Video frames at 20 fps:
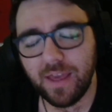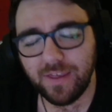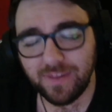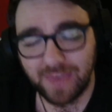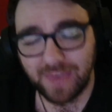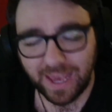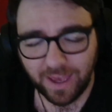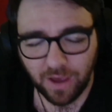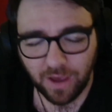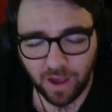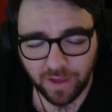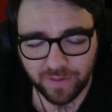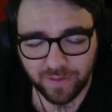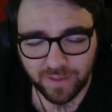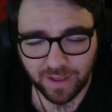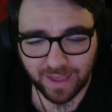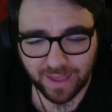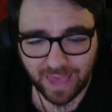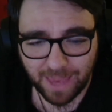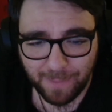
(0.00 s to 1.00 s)

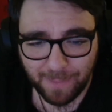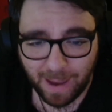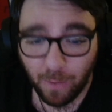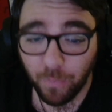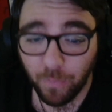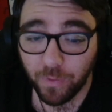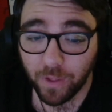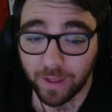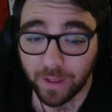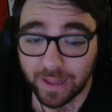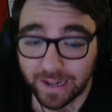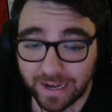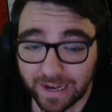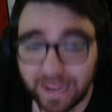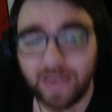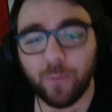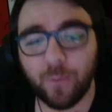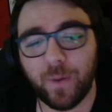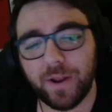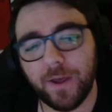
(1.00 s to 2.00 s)
Zencastr came out the
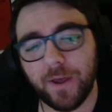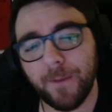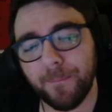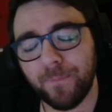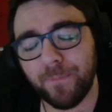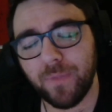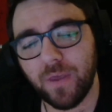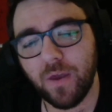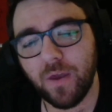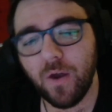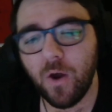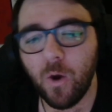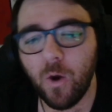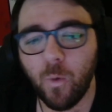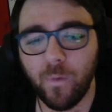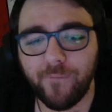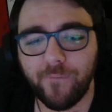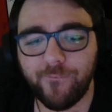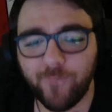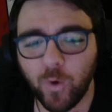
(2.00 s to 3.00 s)
clear winner
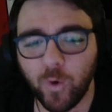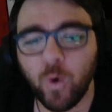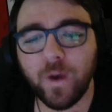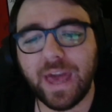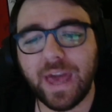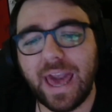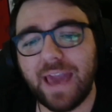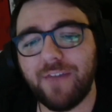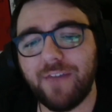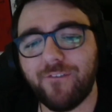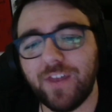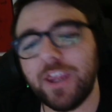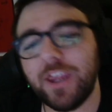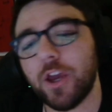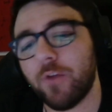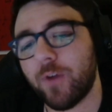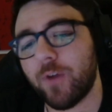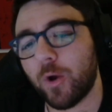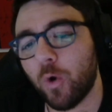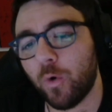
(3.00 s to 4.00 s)
with 4K
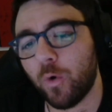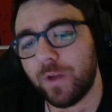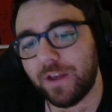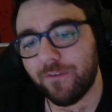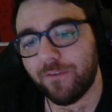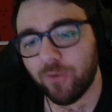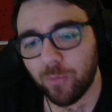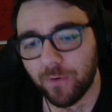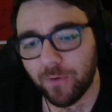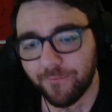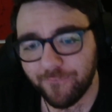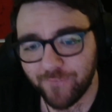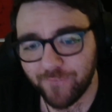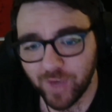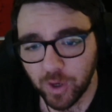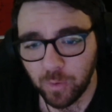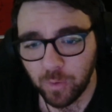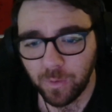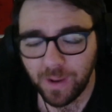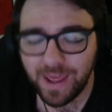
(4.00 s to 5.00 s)
video recordings on your
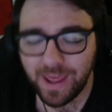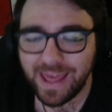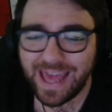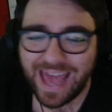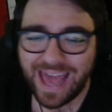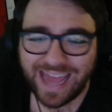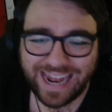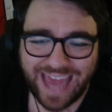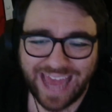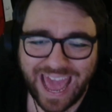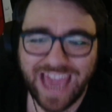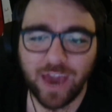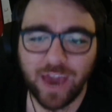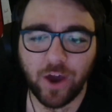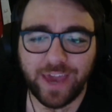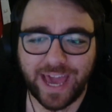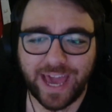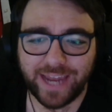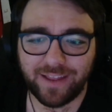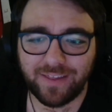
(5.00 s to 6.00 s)
phone and
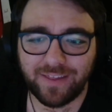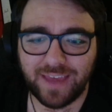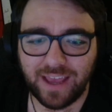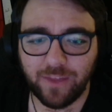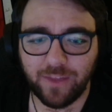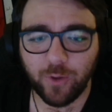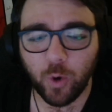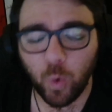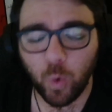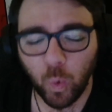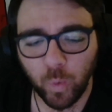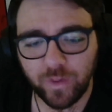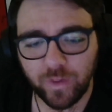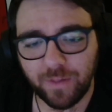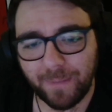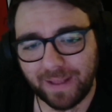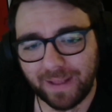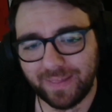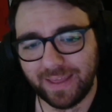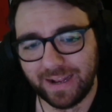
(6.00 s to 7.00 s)
AI editing that
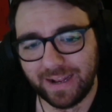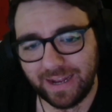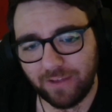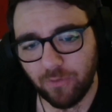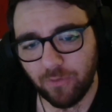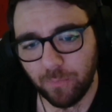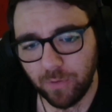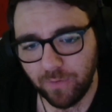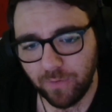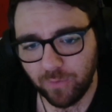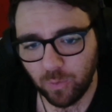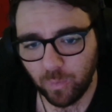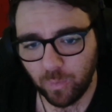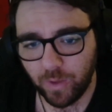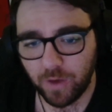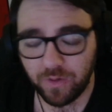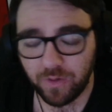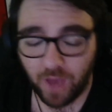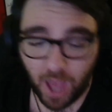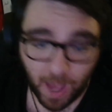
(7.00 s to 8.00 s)
automatically removes all
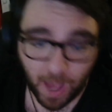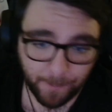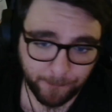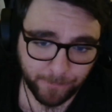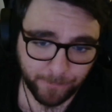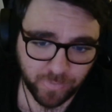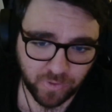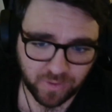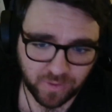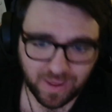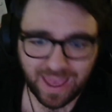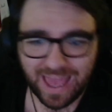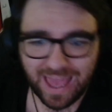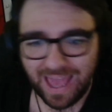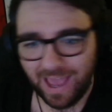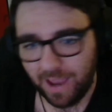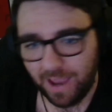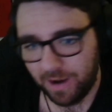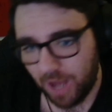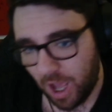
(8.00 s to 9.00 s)
those ums
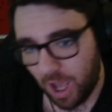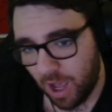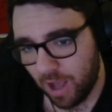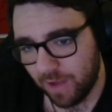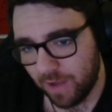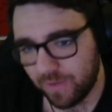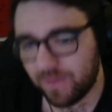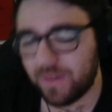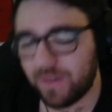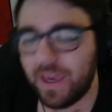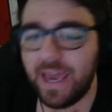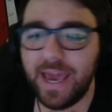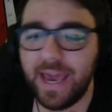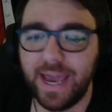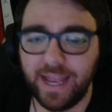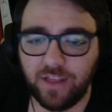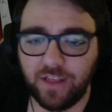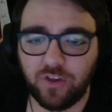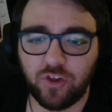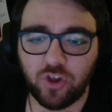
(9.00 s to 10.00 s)
and ahs.
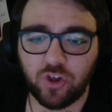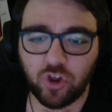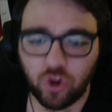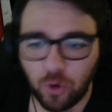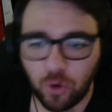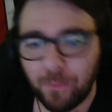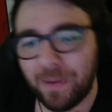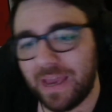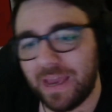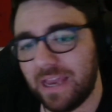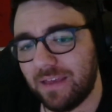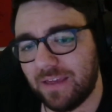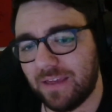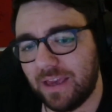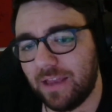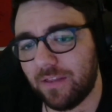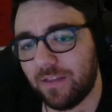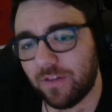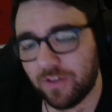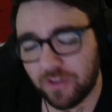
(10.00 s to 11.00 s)
It's super
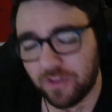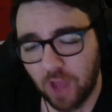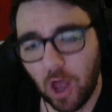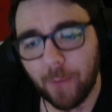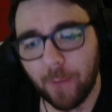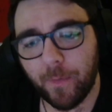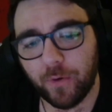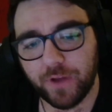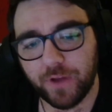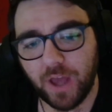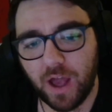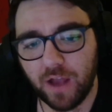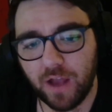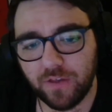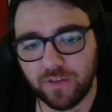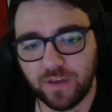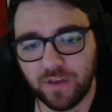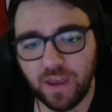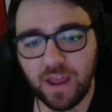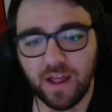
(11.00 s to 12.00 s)
easy to start a
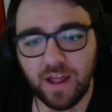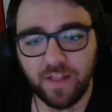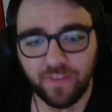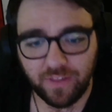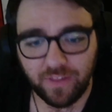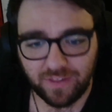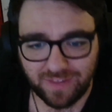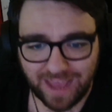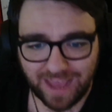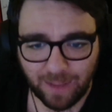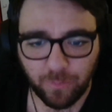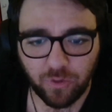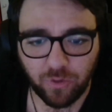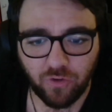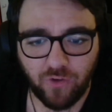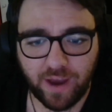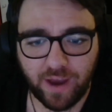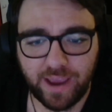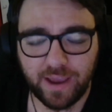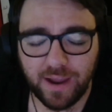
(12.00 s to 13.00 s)
podcast. It sounds
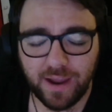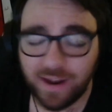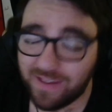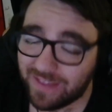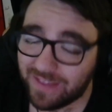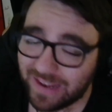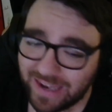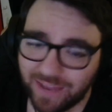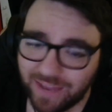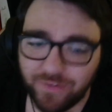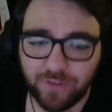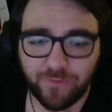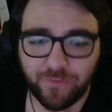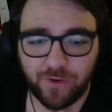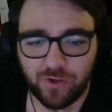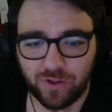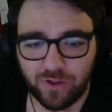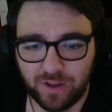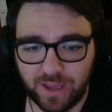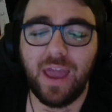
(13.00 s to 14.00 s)
great and it's delivered
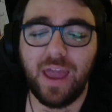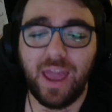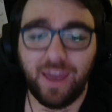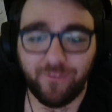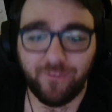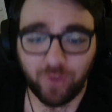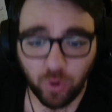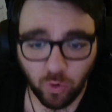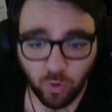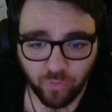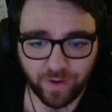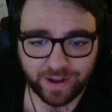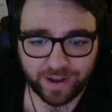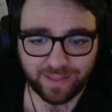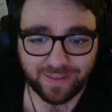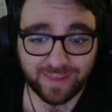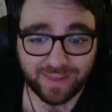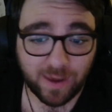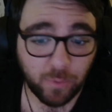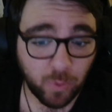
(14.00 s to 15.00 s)
efficiently. If you're ready
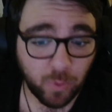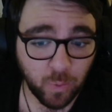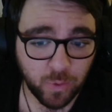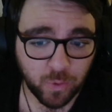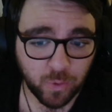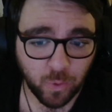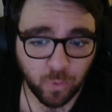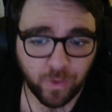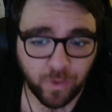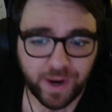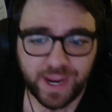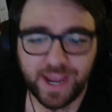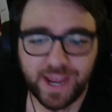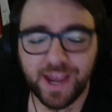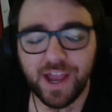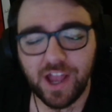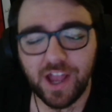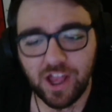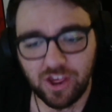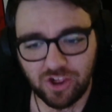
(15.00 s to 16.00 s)
to tell your story,
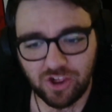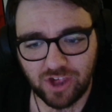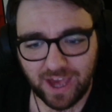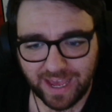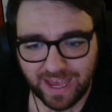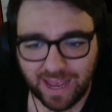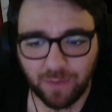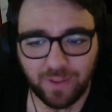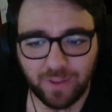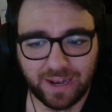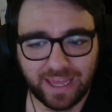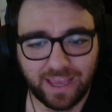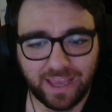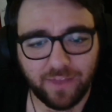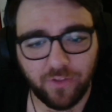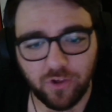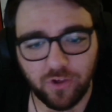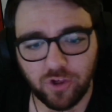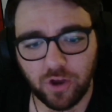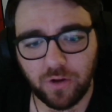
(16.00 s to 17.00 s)
check out the link
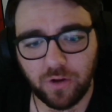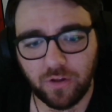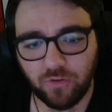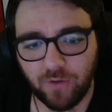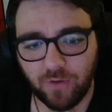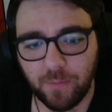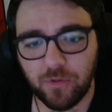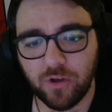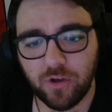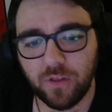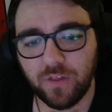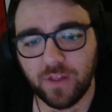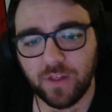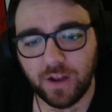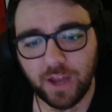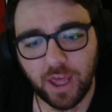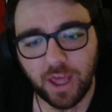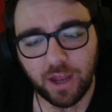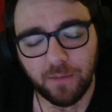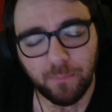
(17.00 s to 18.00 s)
in the show description to
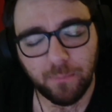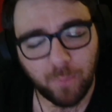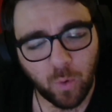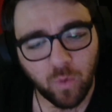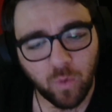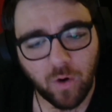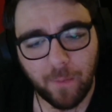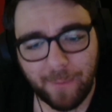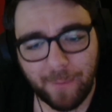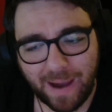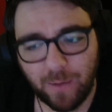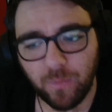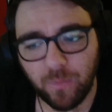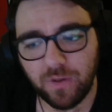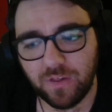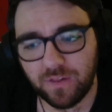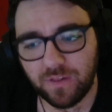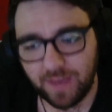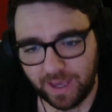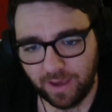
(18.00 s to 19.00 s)
learn more about
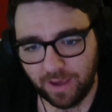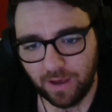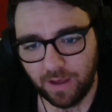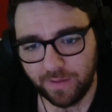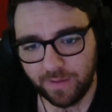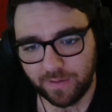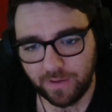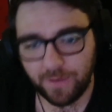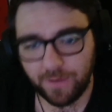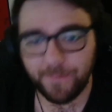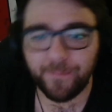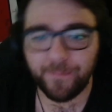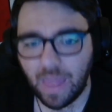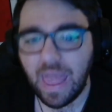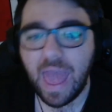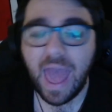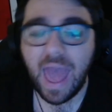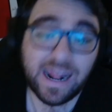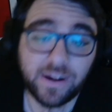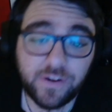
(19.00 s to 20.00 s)
Zencastr.
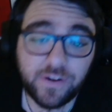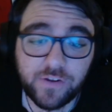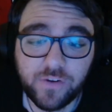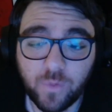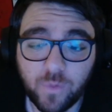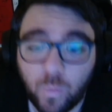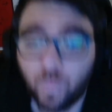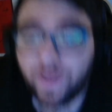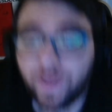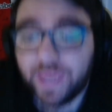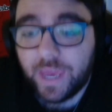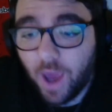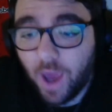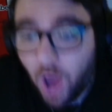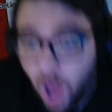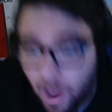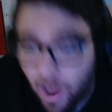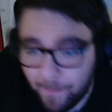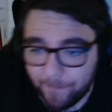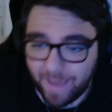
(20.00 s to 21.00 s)
We
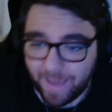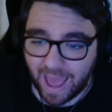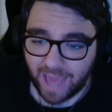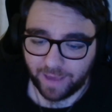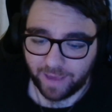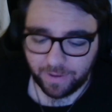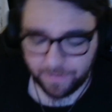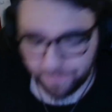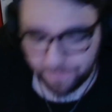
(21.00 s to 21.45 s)
are back.